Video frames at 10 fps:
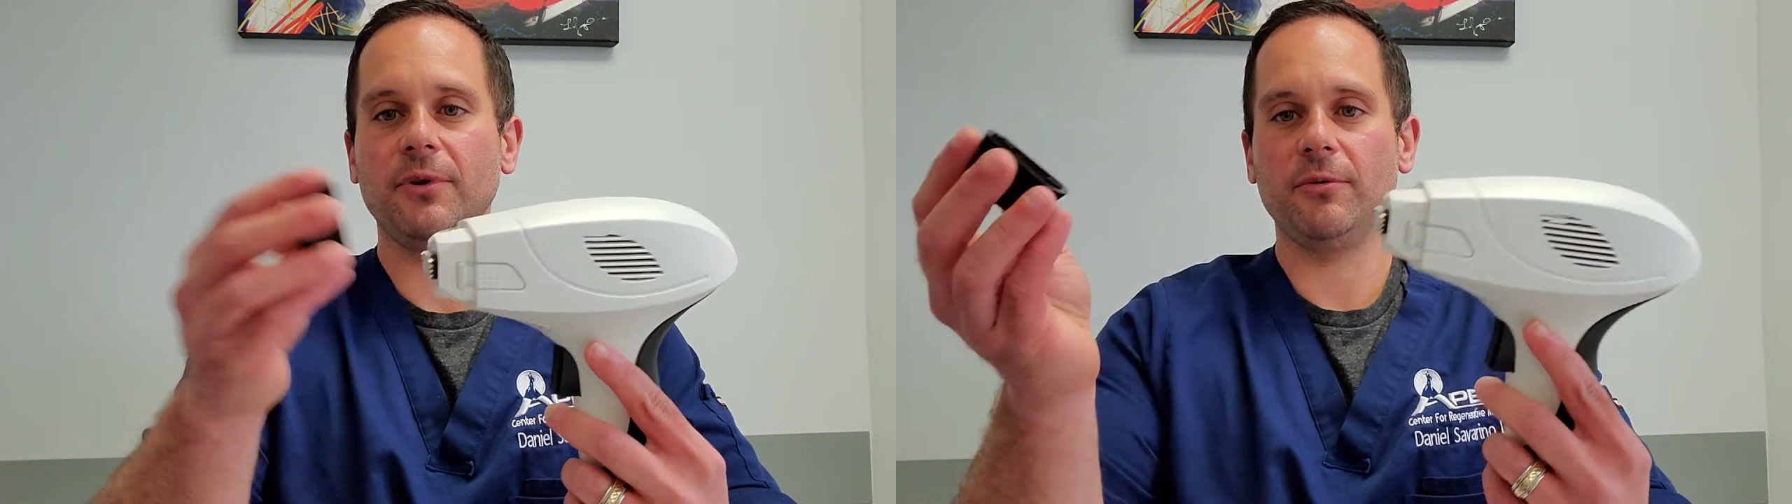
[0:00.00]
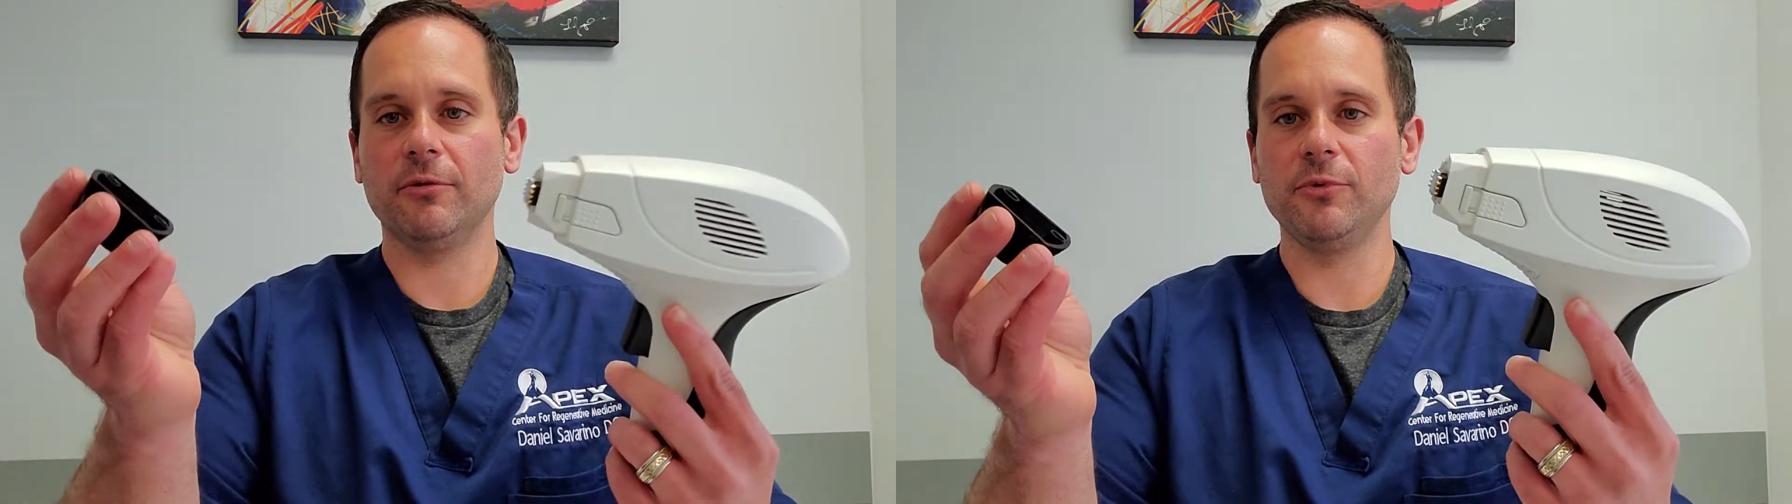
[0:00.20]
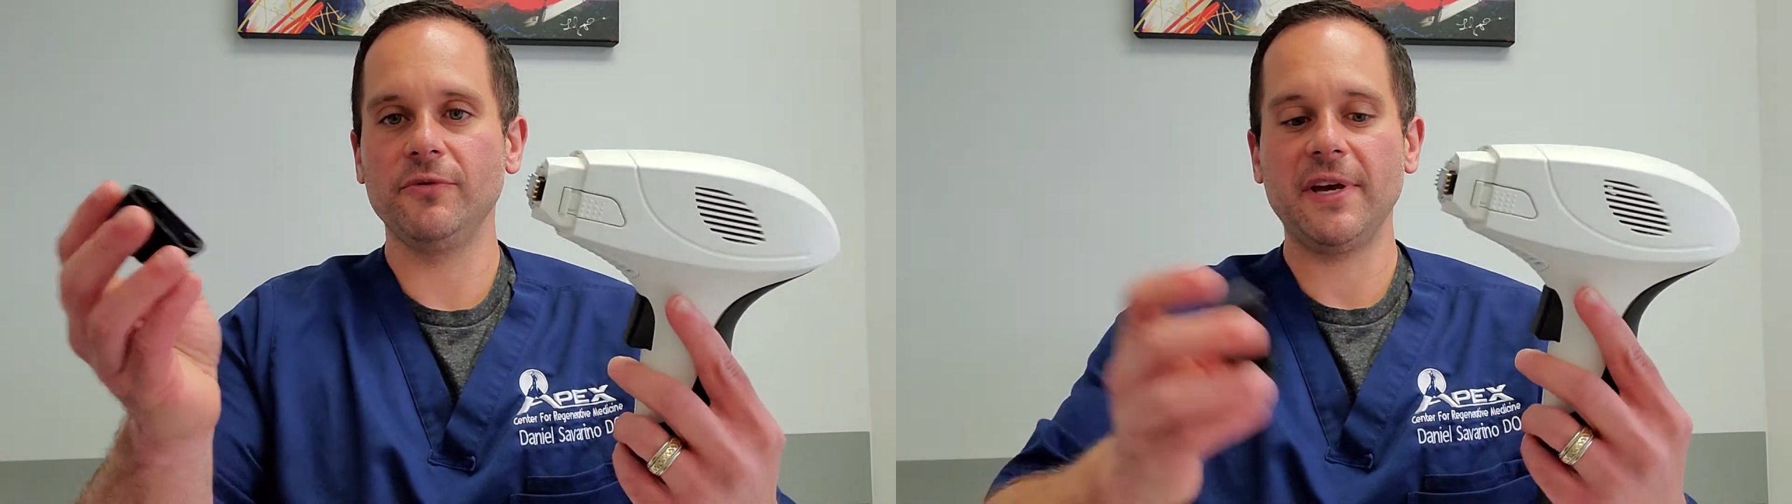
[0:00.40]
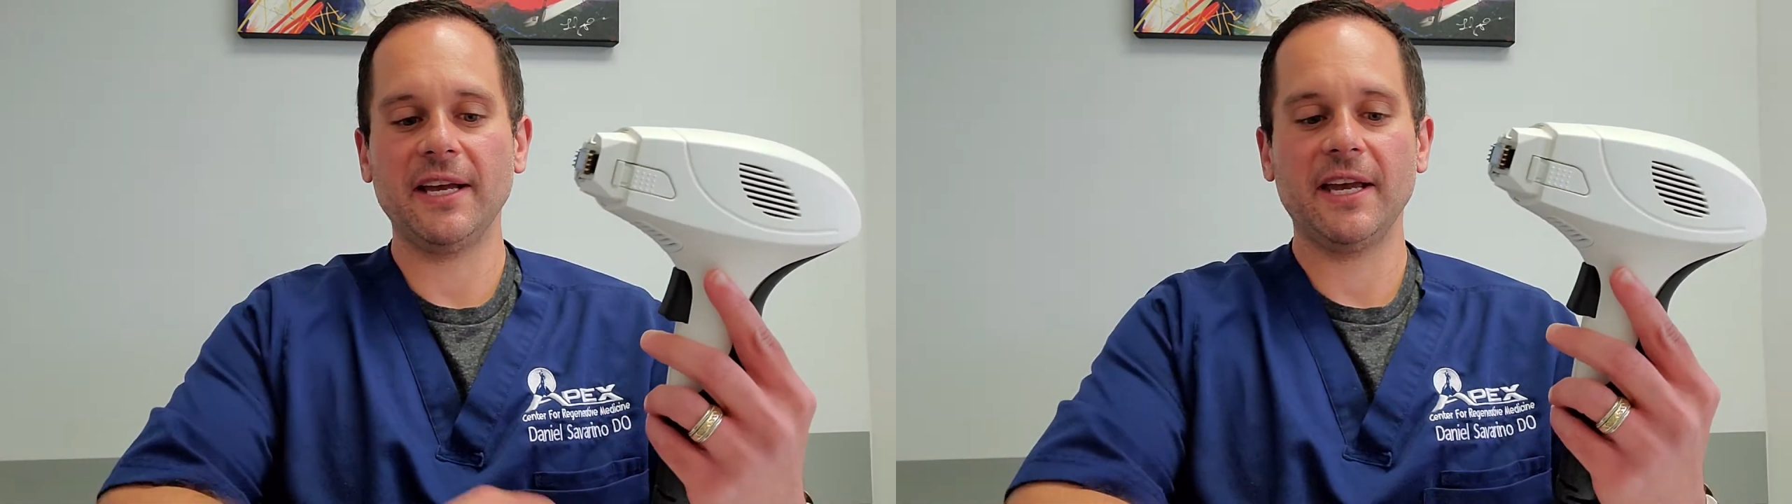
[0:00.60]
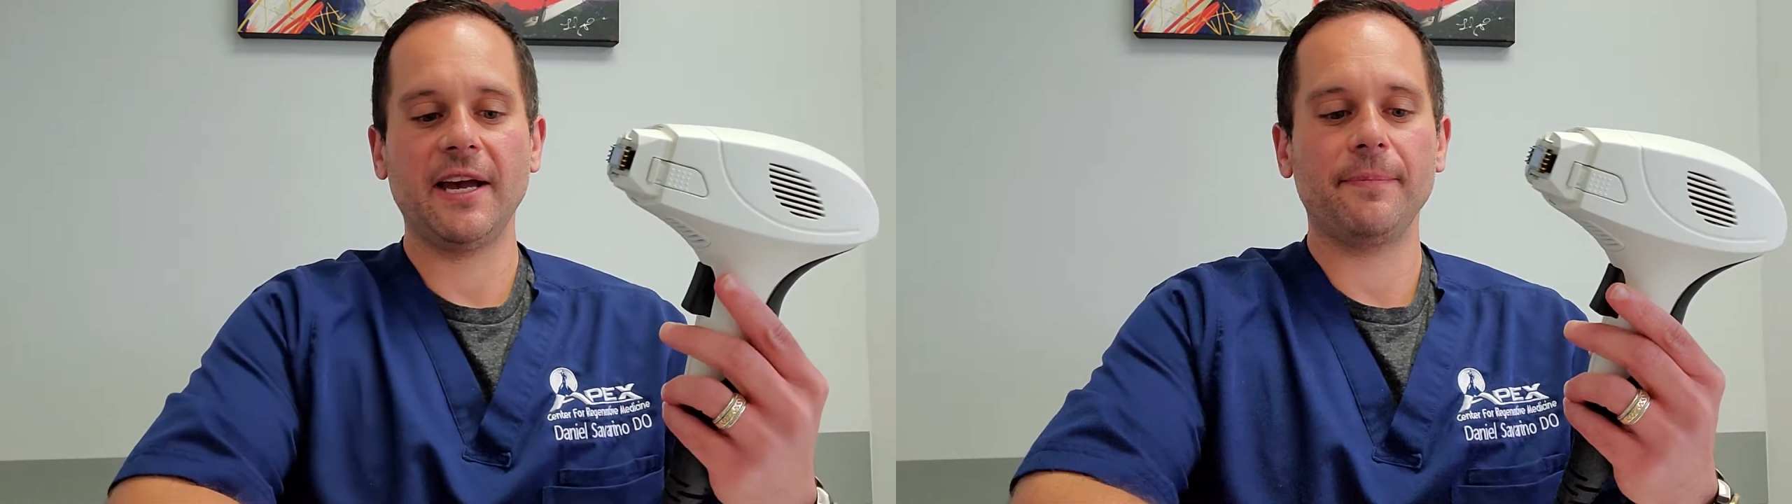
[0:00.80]
We remove
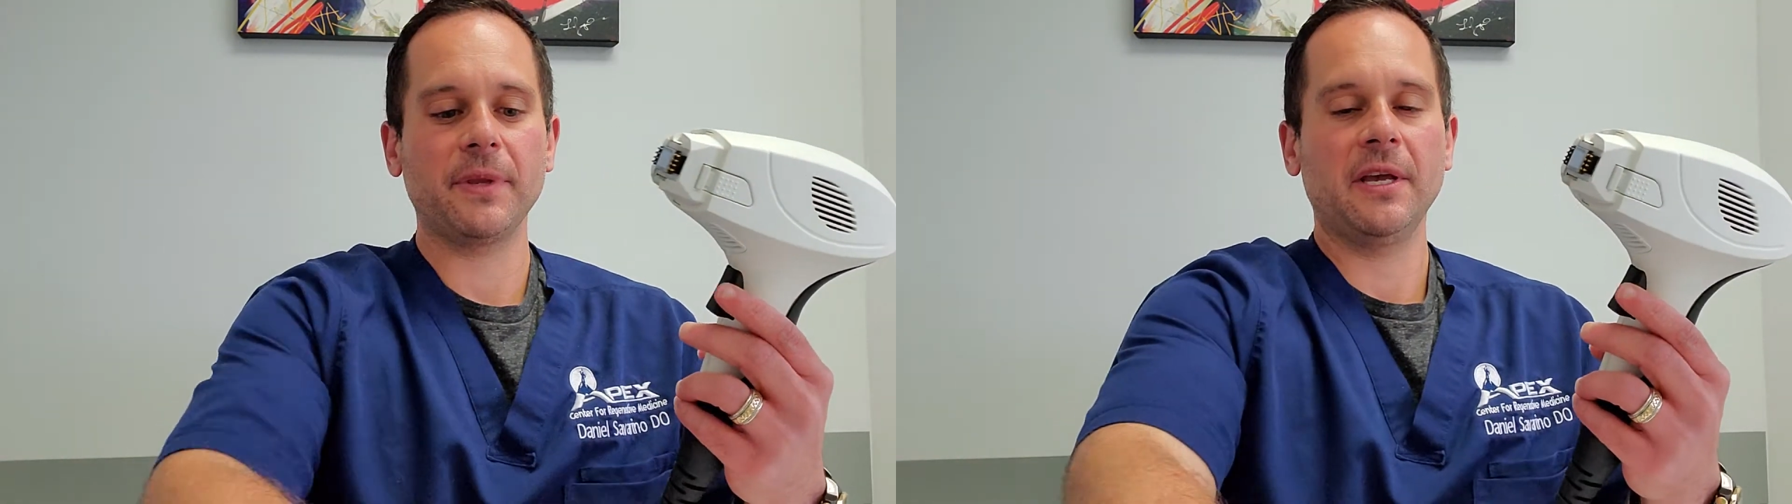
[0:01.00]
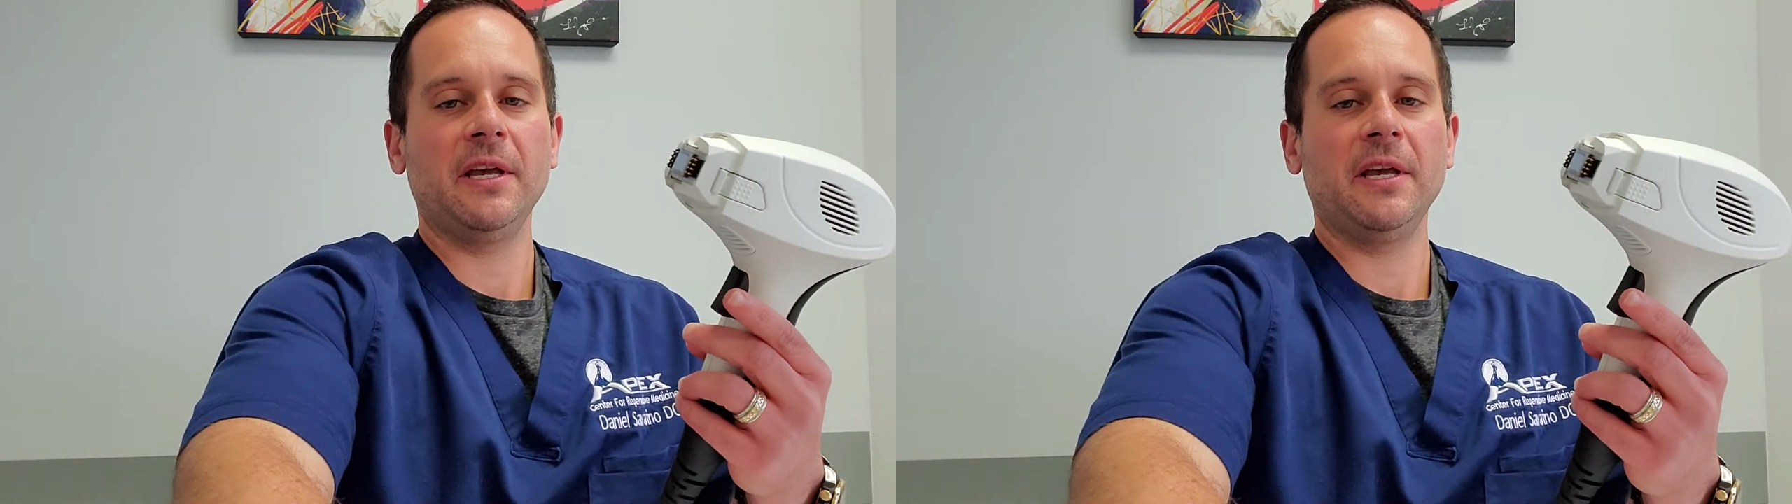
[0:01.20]
that cap,